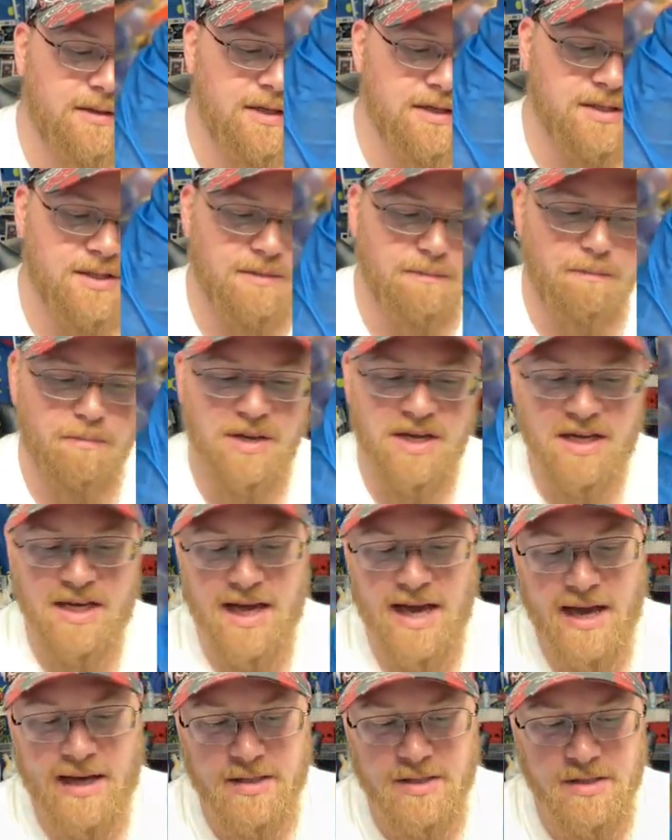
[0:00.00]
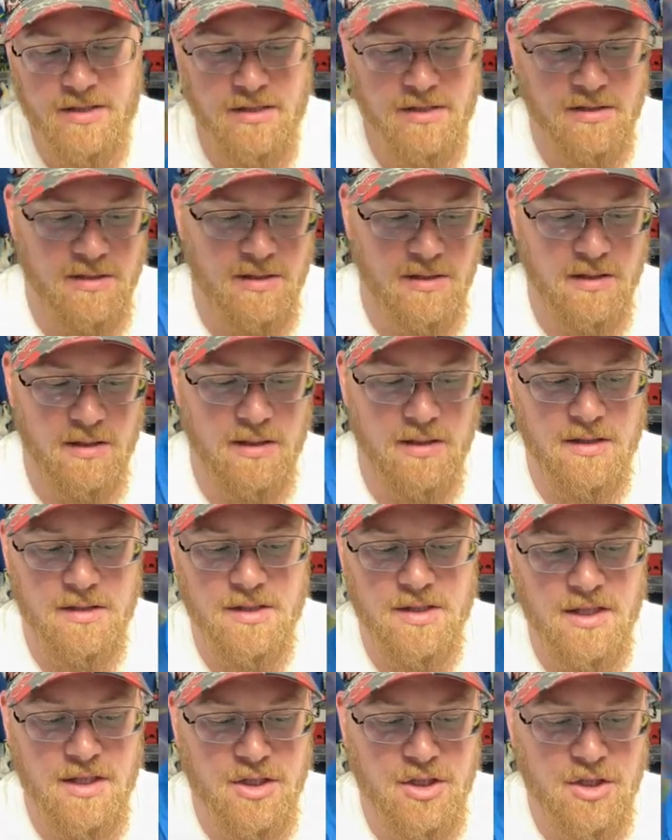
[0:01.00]
Dusted Pickaxe.
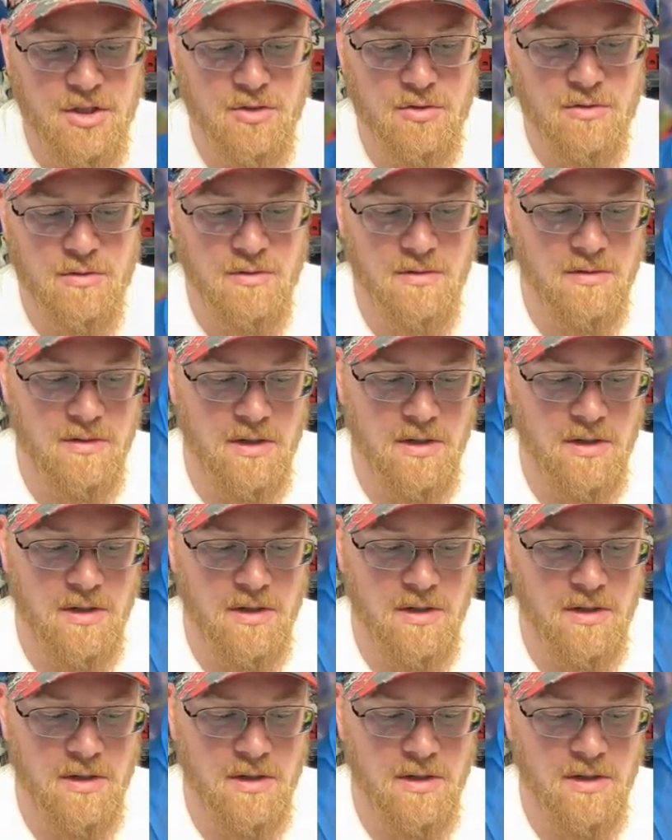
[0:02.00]
Zizou.